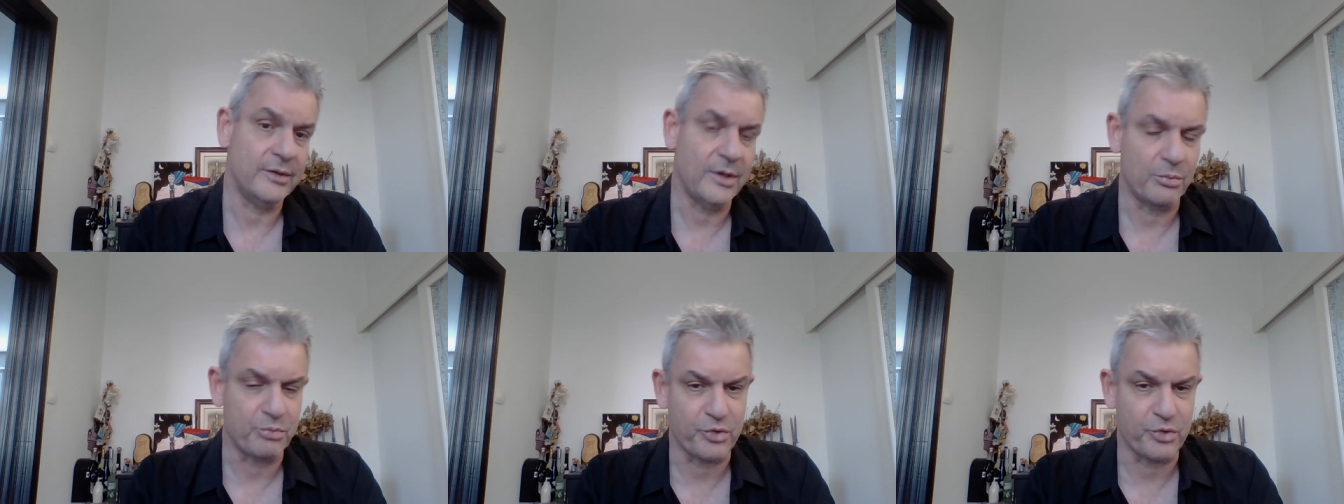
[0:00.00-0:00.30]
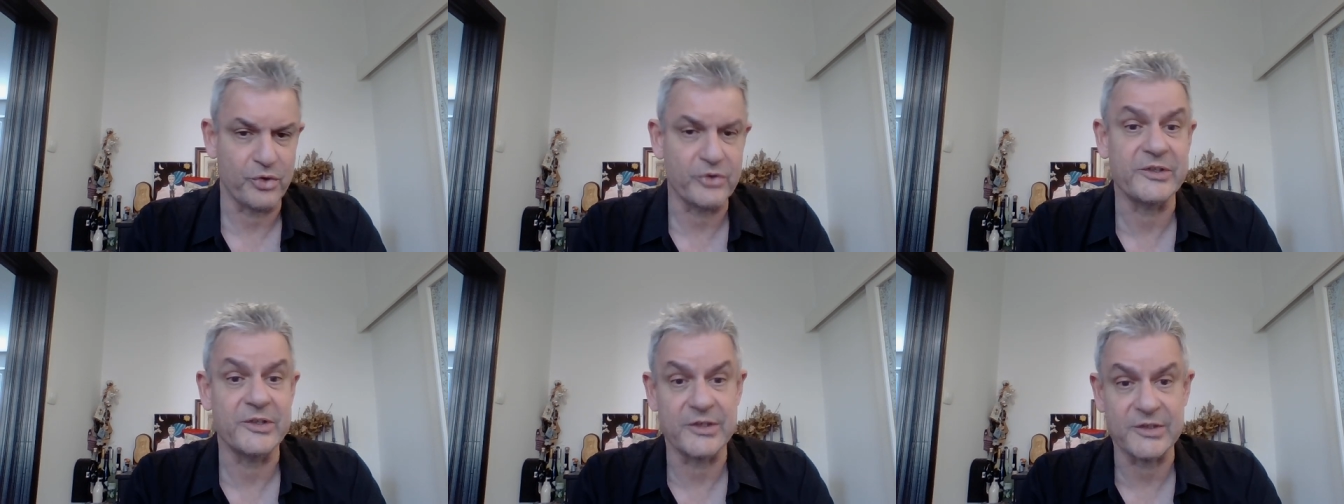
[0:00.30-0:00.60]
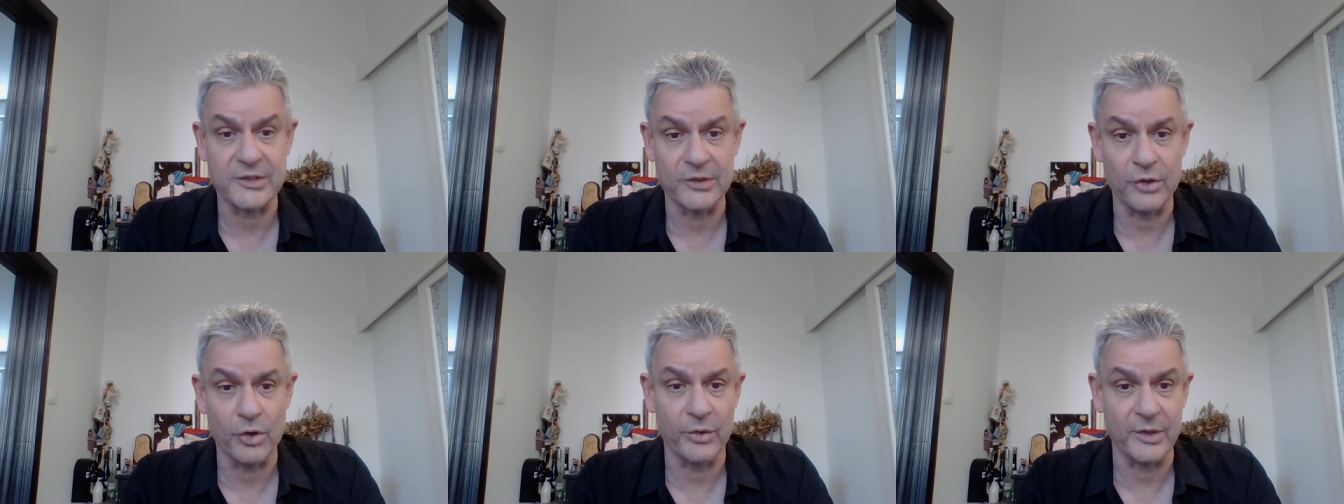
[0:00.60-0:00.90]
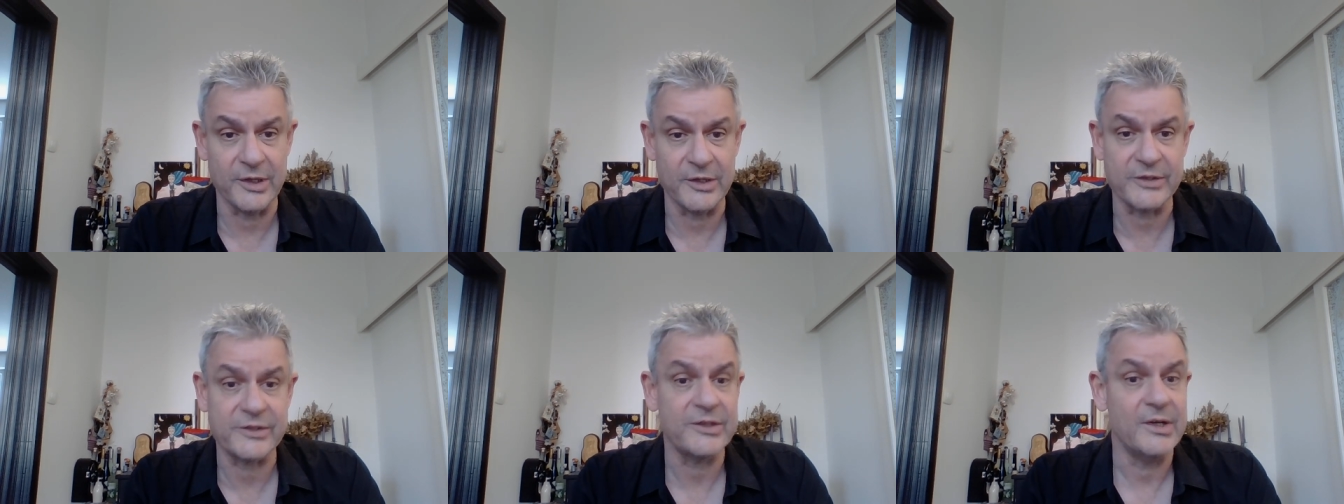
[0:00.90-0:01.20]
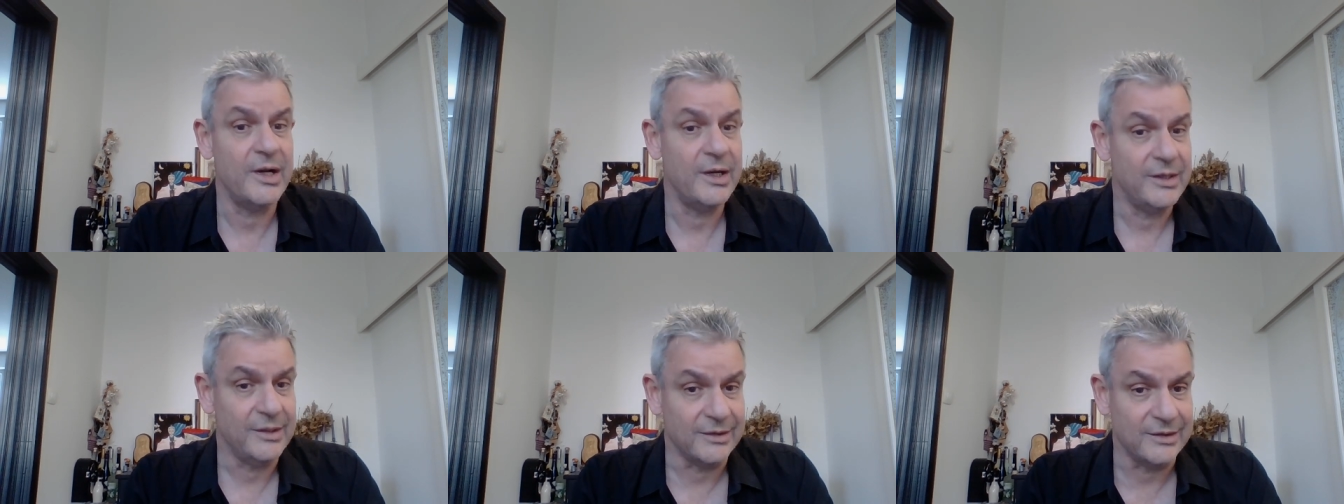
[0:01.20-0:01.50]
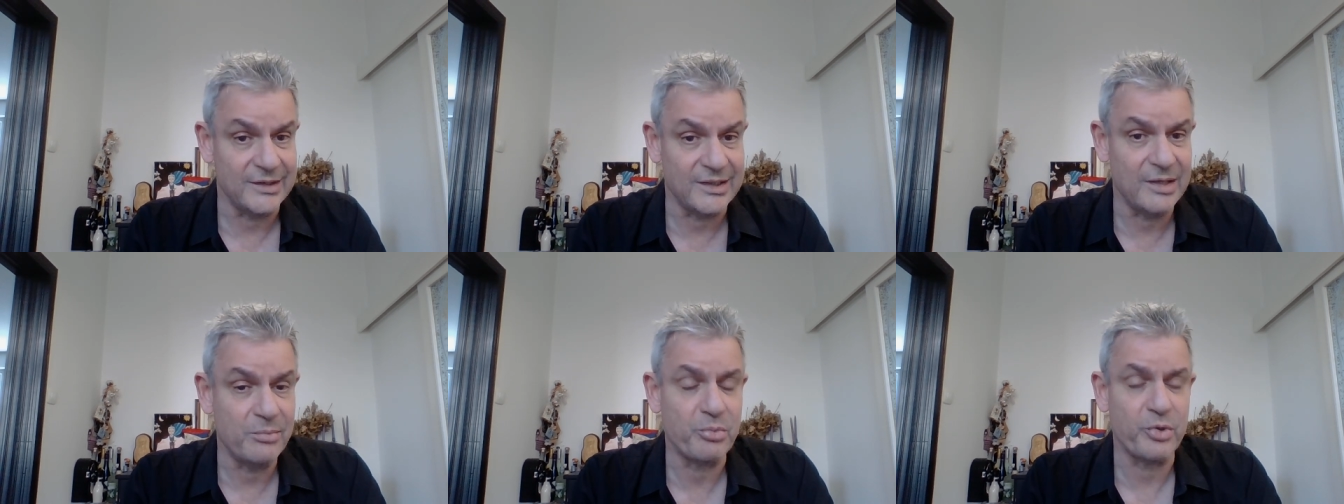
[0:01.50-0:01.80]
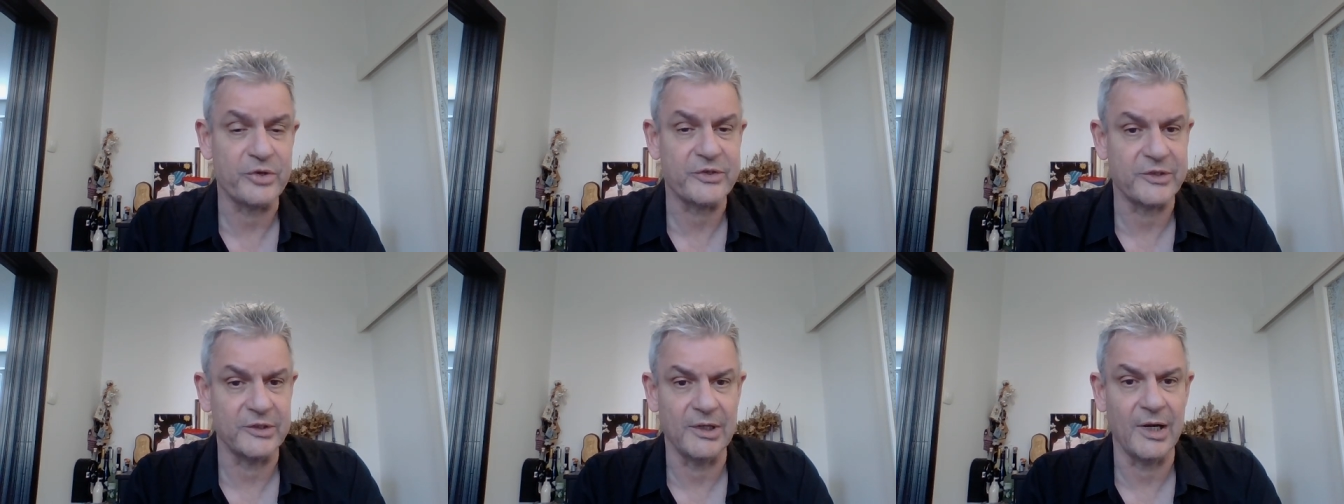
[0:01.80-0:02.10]
a process known as
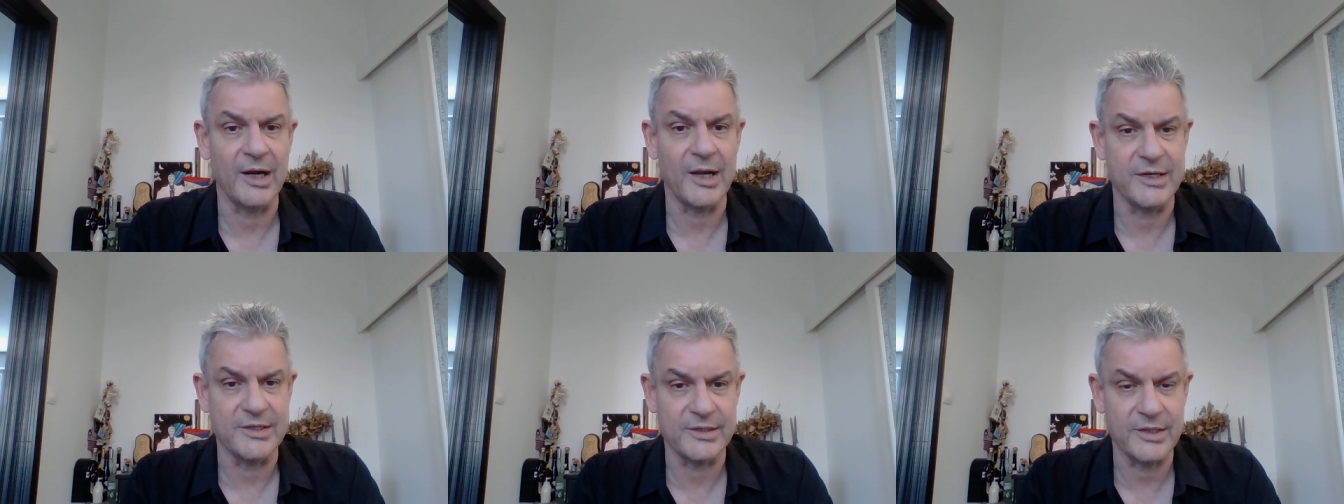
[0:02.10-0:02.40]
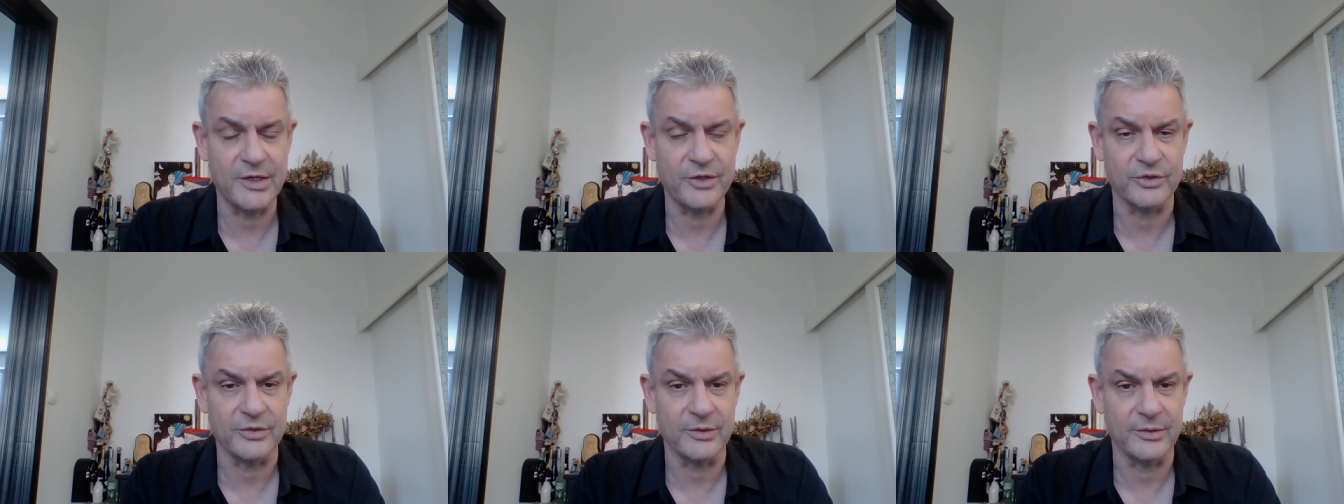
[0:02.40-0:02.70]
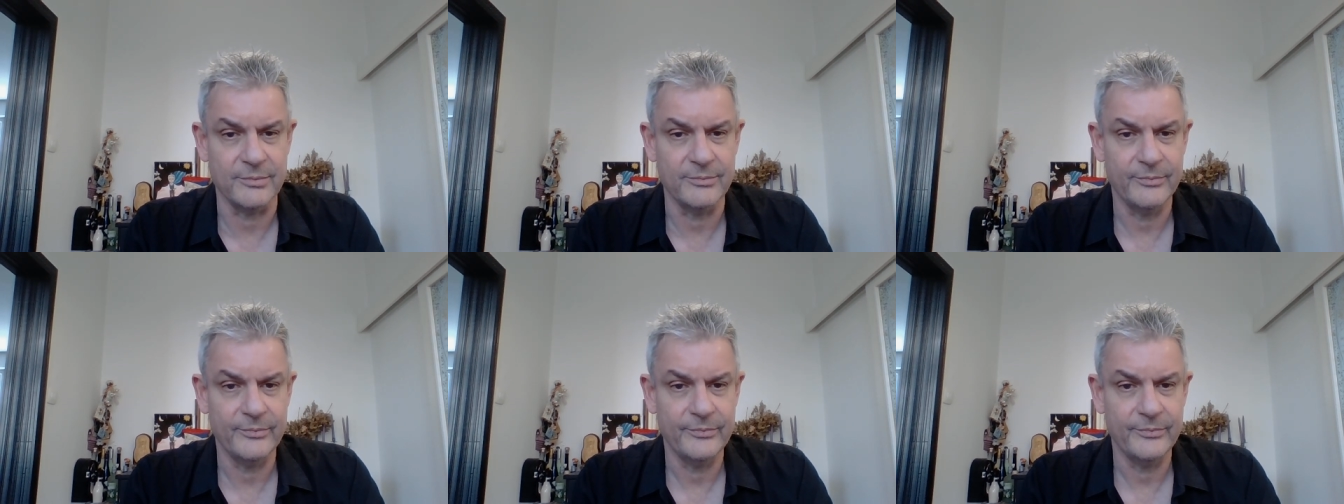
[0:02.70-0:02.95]
depersonalization.